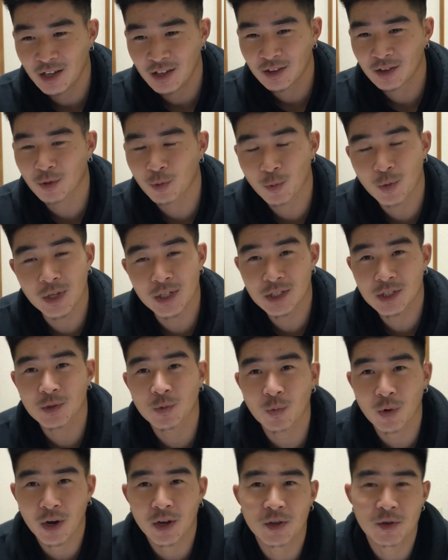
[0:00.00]
the reason
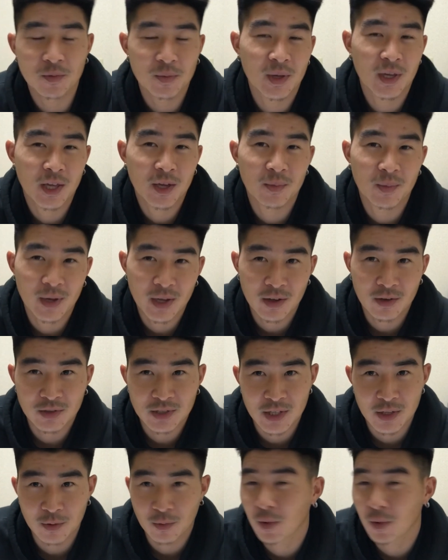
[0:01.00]
why you became AOT.